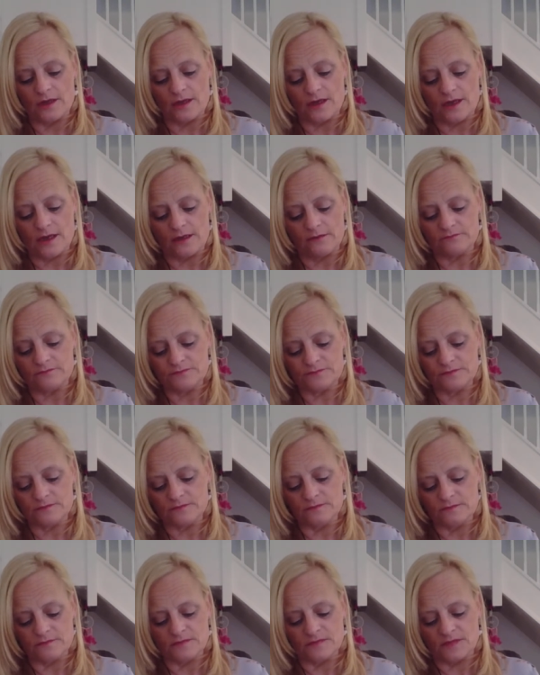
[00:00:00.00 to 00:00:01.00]
Um,
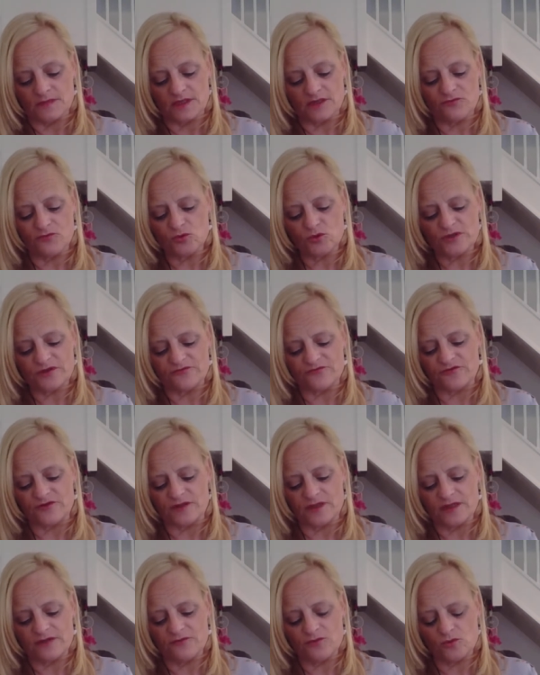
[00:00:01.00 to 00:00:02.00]
they're all
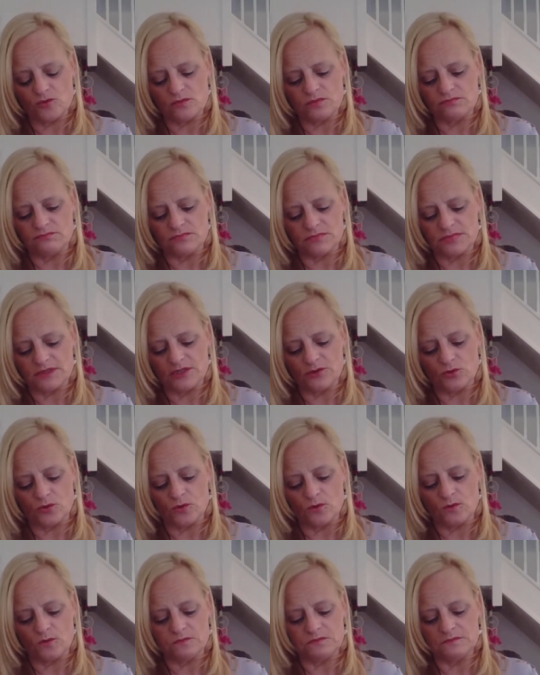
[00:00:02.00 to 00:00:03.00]
different. They're all
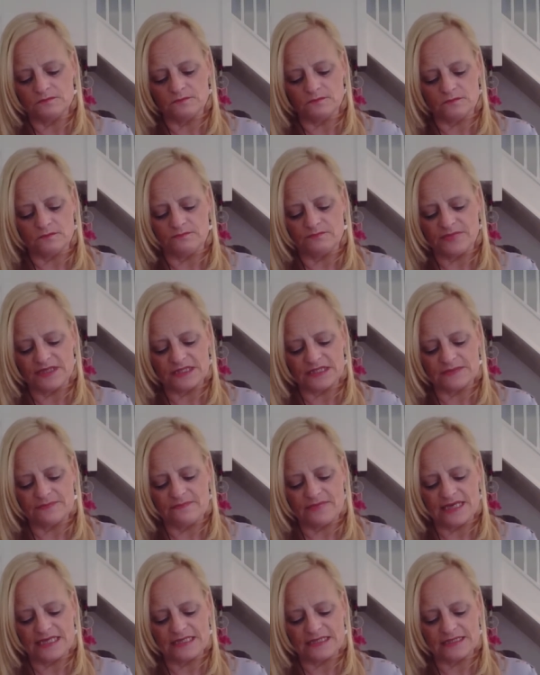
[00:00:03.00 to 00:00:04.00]
little bits and
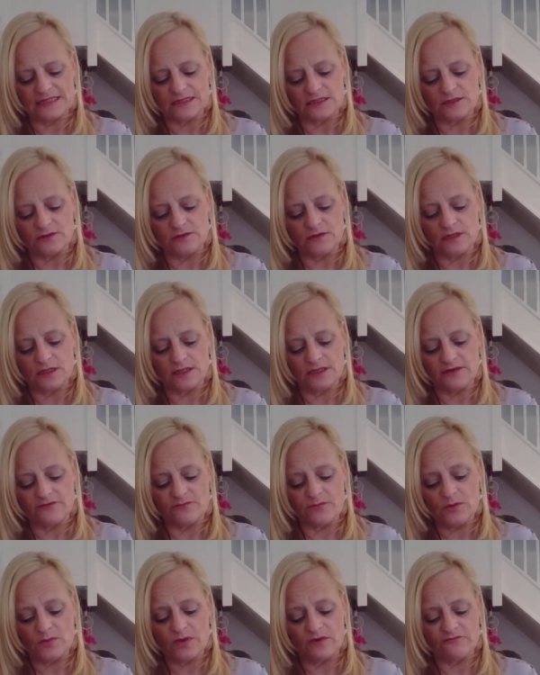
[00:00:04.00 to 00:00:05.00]
pieces. Are you going to give
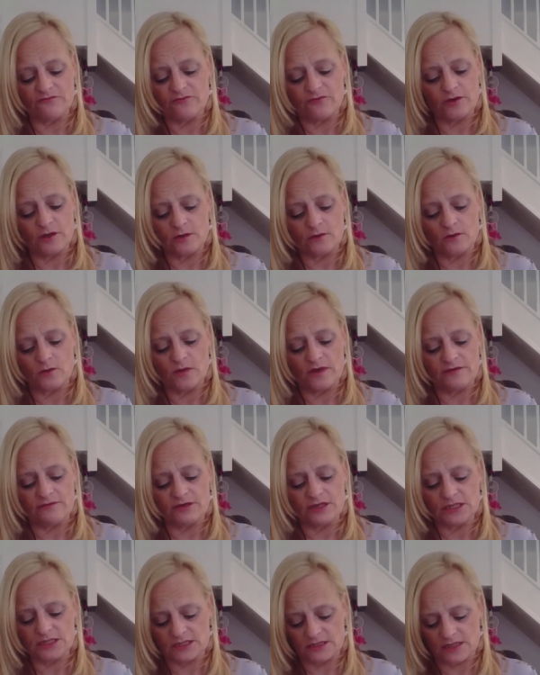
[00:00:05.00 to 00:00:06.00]
me one for
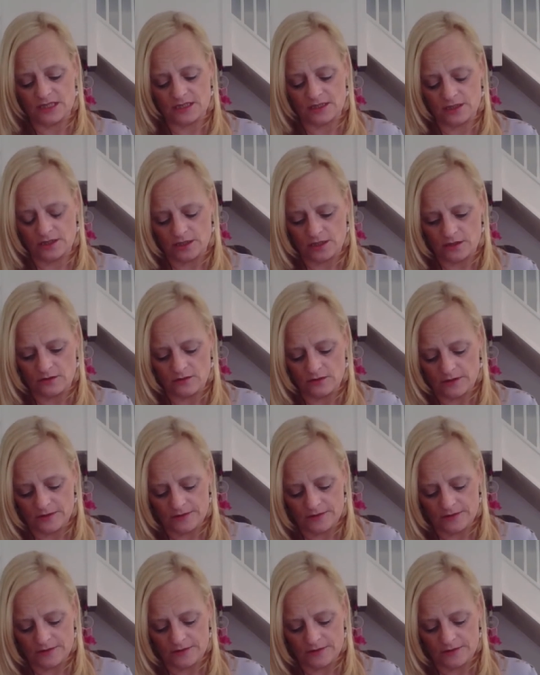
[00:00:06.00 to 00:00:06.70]
Aquarius? Thank you.